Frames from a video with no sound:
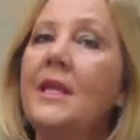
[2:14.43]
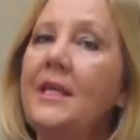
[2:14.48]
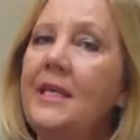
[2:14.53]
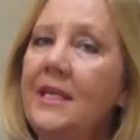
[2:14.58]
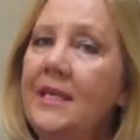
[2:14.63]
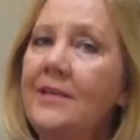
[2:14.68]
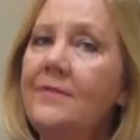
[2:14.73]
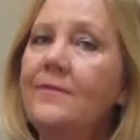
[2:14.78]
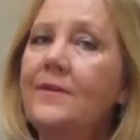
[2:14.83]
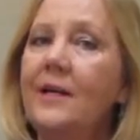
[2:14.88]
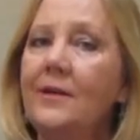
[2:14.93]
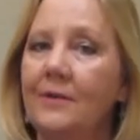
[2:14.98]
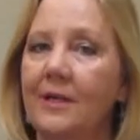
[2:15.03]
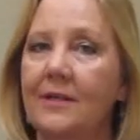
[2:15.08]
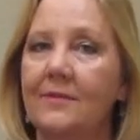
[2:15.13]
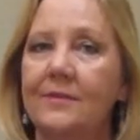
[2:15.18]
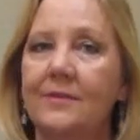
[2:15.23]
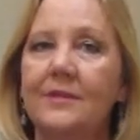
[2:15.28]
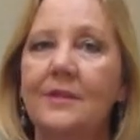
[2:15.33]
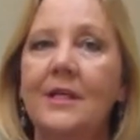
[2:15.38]
If,
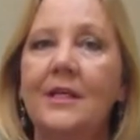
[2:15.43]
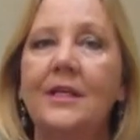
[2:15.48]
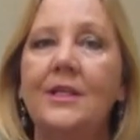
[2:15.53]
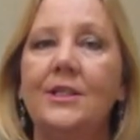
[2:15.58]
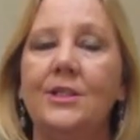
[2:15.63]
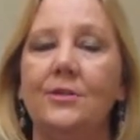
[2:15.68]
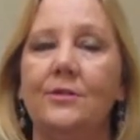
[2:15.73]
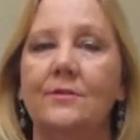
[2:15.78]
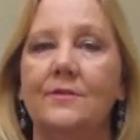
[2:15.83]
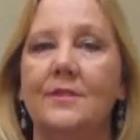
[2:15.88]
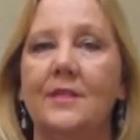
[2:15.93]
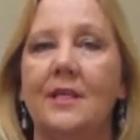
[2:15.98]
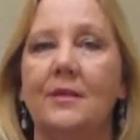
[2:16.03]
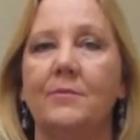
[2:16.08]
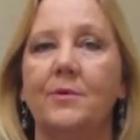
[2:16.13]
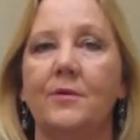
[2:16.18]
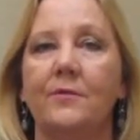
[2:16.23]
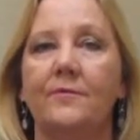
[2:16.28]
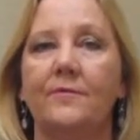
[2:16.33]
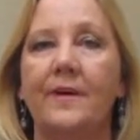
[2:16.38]
however, you have set
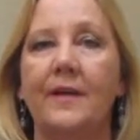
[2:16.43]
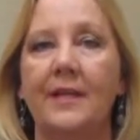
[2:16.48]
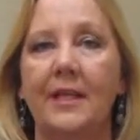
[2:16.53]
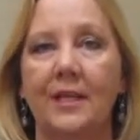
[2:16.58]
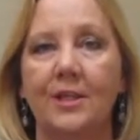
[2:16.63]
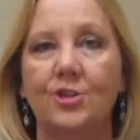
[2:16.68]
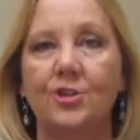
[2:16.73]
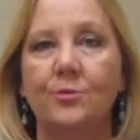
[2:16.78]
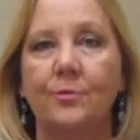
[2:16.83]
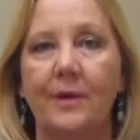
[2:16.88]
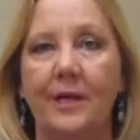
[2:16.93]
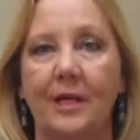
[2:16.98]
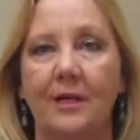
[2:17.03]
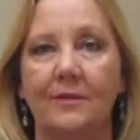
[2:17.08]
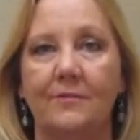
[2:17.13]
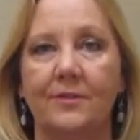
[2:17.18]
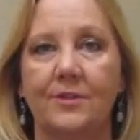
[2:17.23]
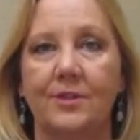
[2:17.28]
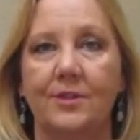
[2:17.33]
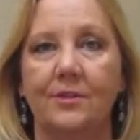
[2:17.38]
up a financial
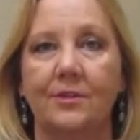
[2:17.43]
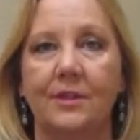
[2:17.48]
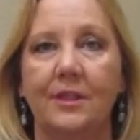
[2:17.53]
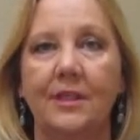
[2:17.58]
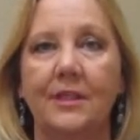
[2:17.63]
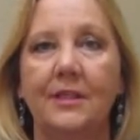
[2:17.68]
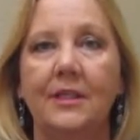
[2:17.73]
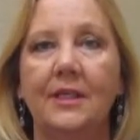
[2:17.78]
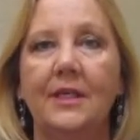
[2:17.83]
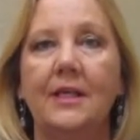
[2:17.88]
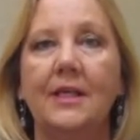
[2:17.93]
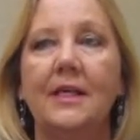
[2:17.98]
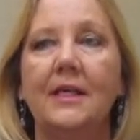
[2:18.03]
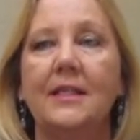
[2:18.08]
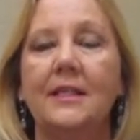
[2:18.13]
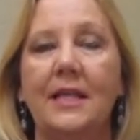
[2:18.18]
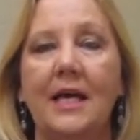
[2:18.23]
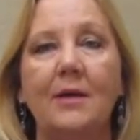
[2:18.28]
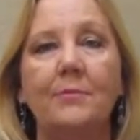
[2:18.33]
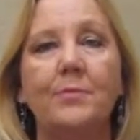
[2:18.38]
power of attorney,
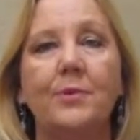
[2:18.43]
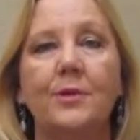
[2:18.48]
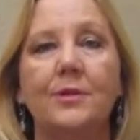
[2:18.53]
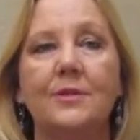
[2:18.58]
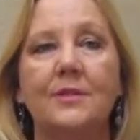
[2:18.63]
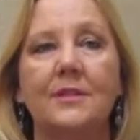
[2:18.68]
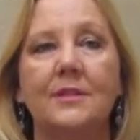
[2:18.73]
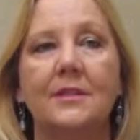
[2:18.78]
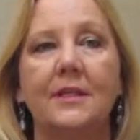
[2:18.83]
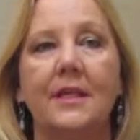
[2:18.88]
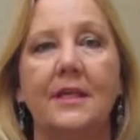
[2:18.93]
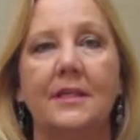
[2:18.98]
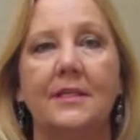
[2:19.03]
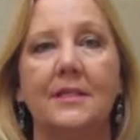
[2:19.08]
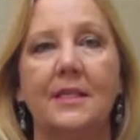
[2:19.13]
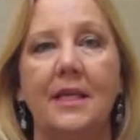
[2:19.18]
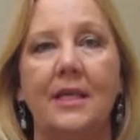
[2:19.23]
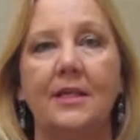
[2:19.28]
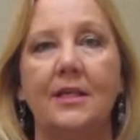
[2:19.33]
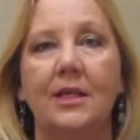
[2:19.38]
that person can
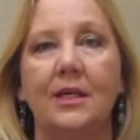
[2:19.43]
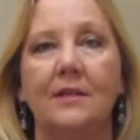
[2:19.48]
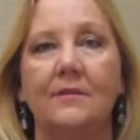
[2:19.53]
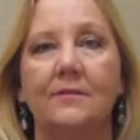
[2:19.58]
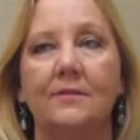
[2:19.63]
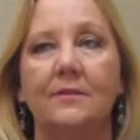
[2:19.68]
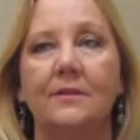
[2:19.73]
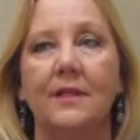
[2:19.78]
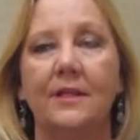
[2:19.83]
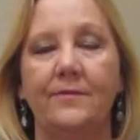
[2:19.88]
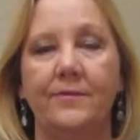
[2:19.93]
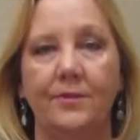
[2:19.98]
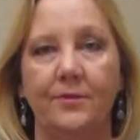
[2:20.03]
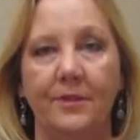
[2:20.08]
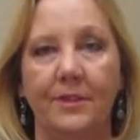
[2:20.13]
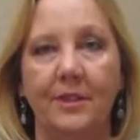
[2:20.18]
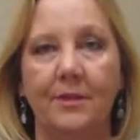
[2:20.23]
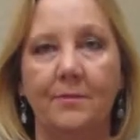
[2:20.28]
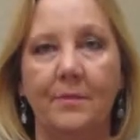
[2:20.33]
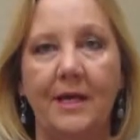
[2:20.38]
take over if you're
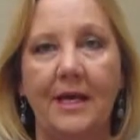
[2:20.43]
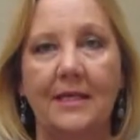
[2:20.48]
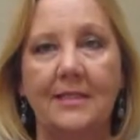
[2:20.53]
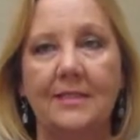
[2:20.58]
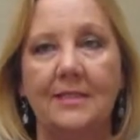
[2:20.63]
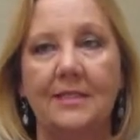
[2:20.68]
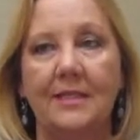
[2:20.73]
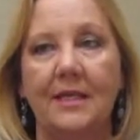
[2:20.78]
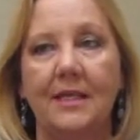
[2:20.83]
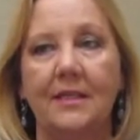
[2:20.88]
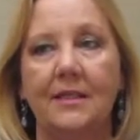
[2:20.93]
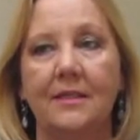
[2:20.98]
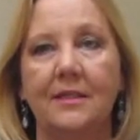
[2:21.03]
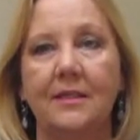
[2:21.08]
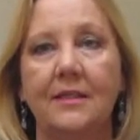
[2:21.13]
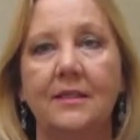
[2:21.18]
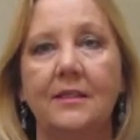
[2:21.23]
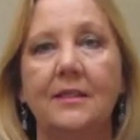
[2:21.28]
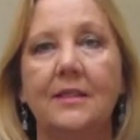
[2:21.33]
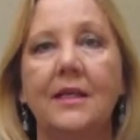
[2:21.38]

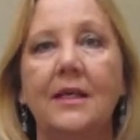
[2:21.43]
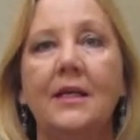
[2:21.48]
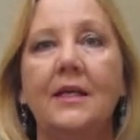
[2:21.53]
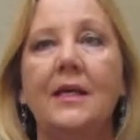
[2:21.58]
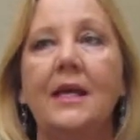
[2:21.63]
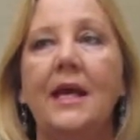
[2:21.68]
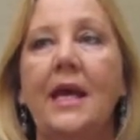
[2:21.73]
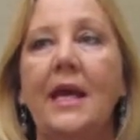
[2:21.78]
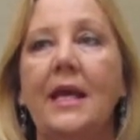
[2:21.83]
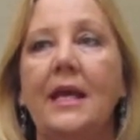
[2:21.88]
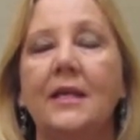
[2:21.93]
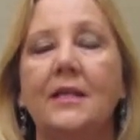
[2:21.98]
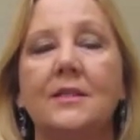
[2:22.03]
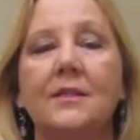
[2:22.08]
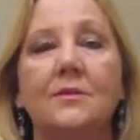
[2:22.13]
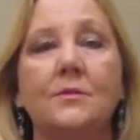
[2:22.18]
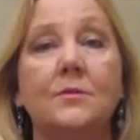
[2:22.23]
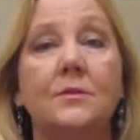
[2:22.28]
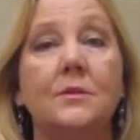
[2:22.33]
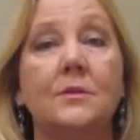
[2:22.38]
incapacitated
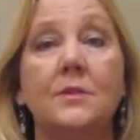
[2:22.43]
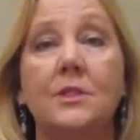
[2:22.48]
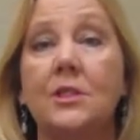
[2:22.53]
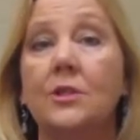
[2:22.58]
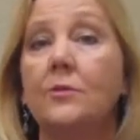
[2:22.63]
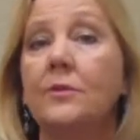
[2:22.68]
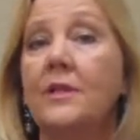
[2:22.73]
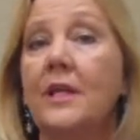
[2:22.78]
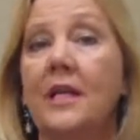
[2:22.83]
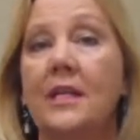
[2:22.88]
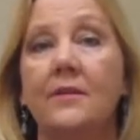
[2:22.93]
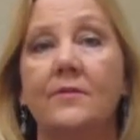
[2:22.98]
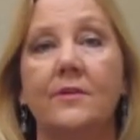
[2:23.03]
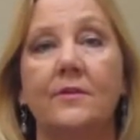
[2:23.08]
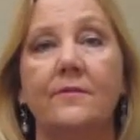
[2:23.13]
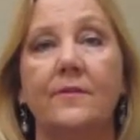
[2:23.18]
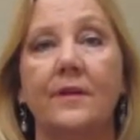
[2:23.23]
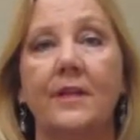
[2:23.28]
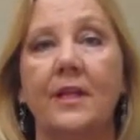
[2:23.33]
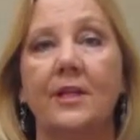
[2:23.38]
and deal with any of
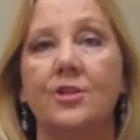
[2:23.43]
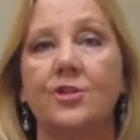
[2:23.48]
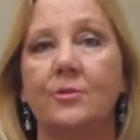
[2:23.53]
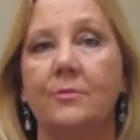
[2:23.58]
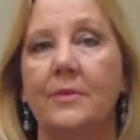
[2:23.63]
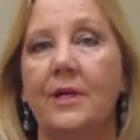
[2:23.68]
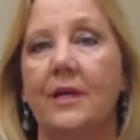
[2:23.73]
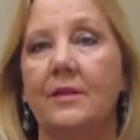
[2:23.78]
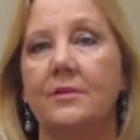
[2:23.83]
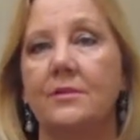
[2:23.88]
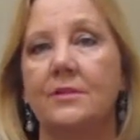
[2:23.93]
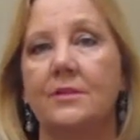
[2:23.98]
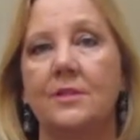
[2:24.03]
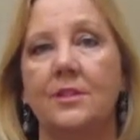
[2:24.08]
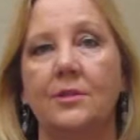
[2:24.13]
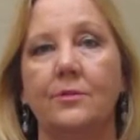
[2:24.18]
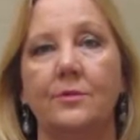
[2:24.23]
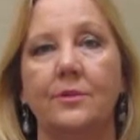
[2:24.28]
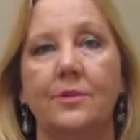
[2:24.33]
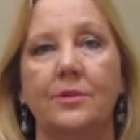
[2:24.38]
your financial matters.
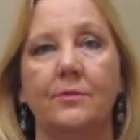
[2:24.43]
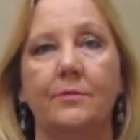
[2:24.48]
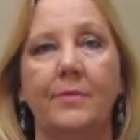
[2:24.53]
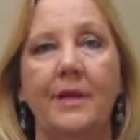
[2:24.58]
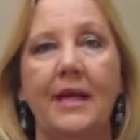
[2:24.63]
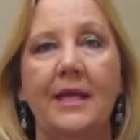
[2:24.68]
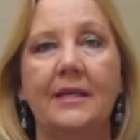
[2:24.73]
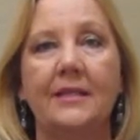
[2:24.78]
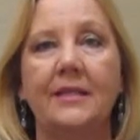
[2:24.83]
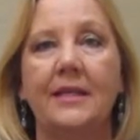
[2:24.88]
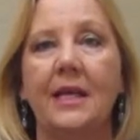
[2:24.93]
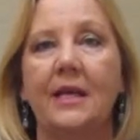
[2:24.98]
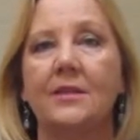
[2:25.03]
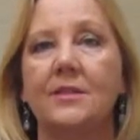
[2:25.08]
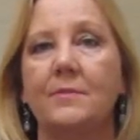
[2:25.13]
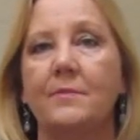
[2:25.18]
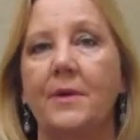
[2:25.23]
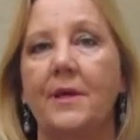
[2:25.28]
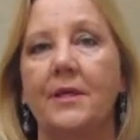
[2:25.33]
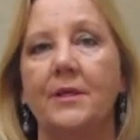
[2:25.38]
Deal with your bank
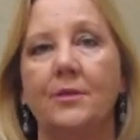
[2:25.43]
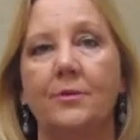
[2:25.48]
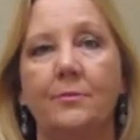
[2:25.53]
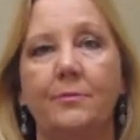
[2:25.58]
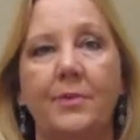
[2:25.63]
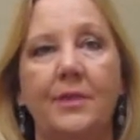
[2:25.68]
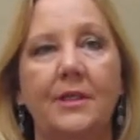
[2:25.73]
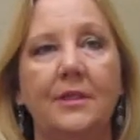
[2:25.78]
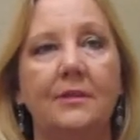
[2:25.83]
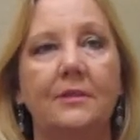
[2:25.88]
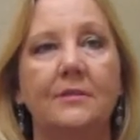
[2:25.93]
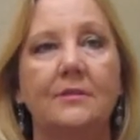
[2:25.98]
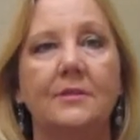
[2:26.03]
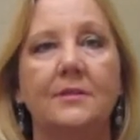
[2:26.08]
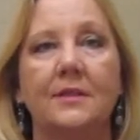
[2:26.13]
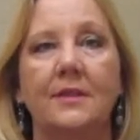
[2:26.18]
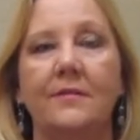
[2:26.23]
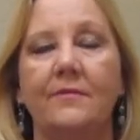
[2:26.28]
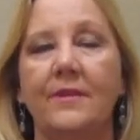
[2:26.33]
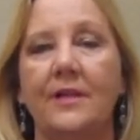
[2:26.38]
accounts, pay your
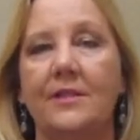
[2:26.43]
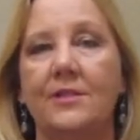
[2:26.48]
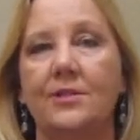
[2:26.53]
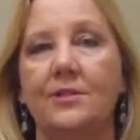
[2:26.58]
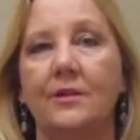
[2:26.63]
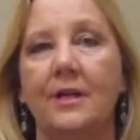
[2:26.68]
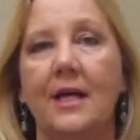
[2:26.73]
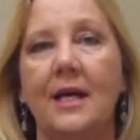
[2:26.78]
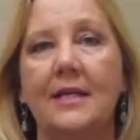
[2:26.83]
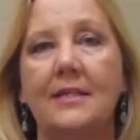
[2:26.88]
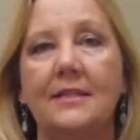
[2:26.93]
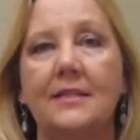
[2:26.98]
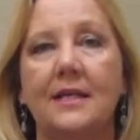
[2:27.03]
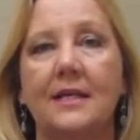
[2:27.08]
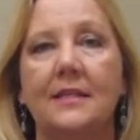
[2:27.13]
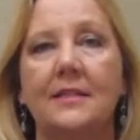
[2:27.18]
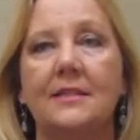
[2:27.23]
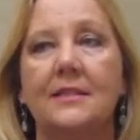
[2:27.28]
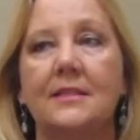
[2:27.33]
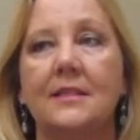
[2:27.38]
bills, invest your
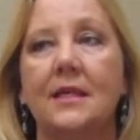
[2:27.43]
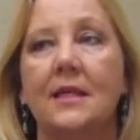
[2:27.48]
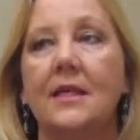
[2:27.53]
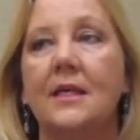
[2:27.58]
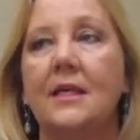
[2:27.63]
assets,